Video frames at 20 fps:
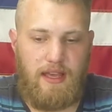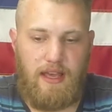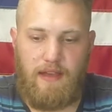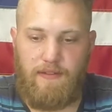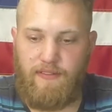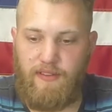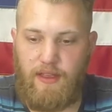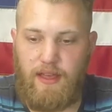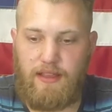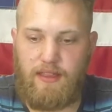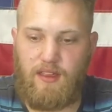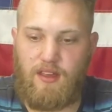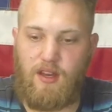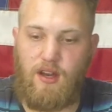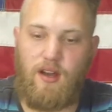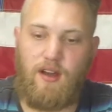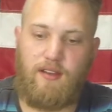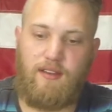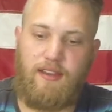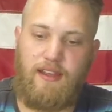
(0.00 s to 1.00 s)
If you like the
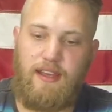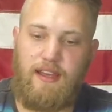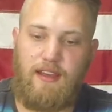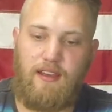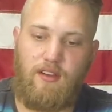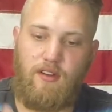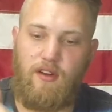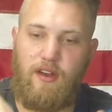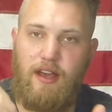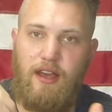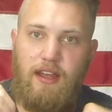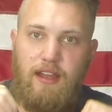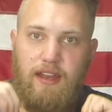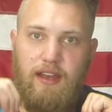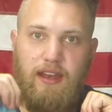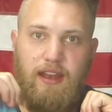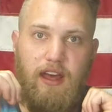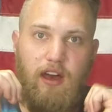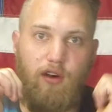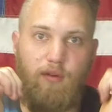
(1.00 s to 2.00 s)
content, go ahead
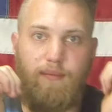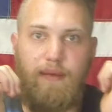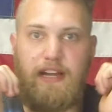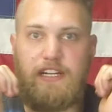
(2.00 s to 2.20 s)
and help